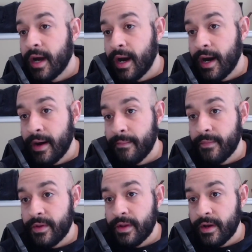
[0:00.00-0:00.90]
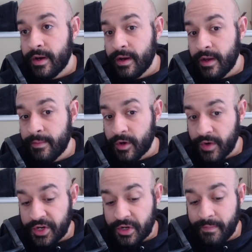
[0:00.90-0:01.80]
um, uh,
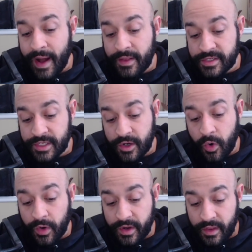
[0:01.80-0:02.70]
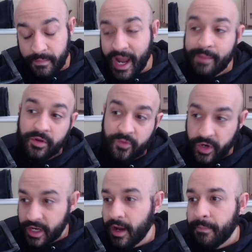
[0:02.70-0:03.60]
immigration policy according to the Bible if
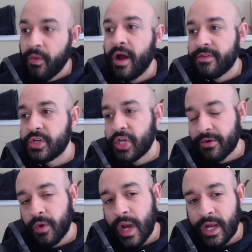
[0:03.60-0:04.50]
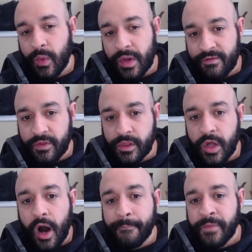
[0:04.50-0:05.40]
we're going to apply the general equity of the
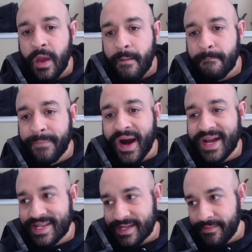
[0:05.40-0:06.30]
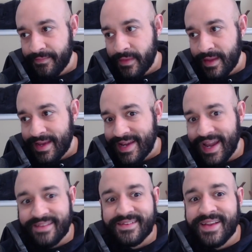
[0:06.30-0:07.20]
law. But
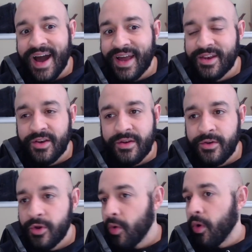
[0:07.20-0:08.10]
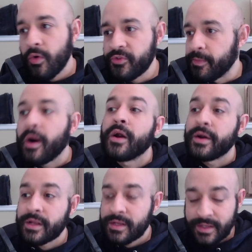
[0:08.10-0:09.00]
it's not no holds
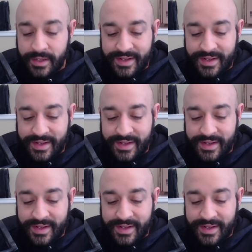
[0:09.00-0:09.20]
barred,